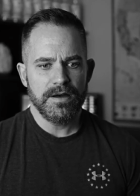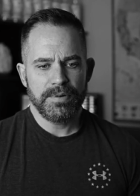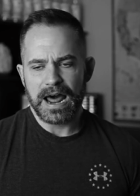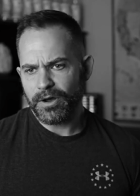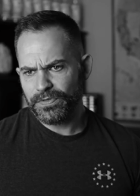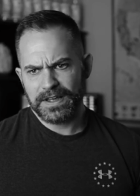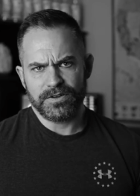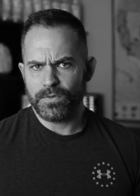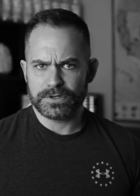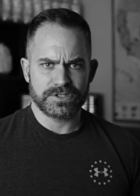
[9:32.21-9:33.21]
But I don't think
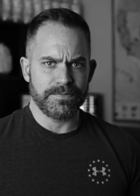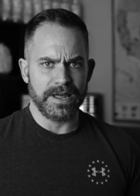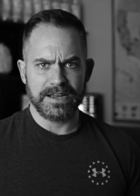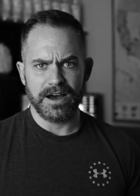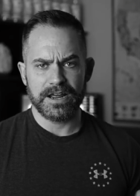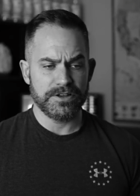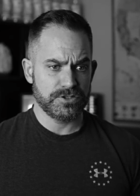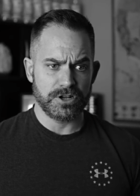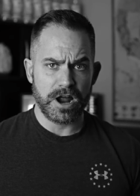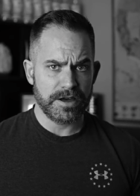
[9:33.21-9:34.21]
that we're some like cutting edge.
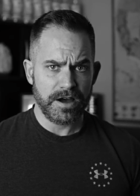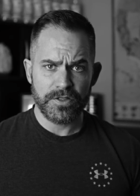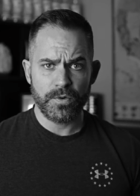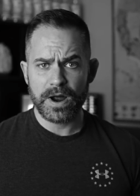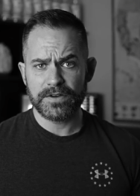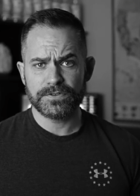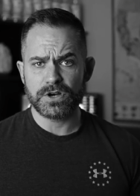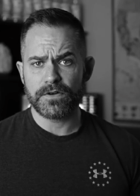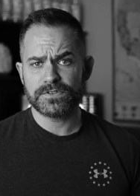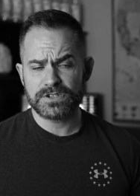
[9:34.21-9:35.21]
There's a lot of other wedding
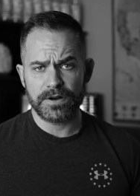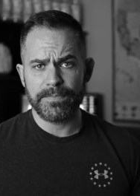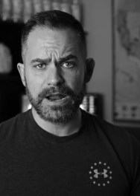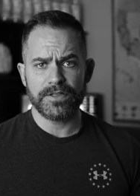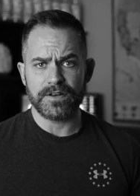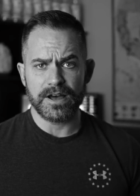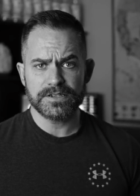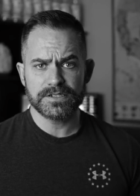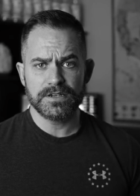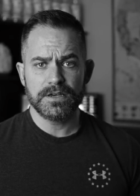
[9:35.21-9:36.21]
photographers that are better than
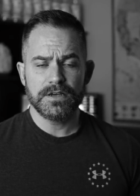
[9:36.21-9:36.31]
us.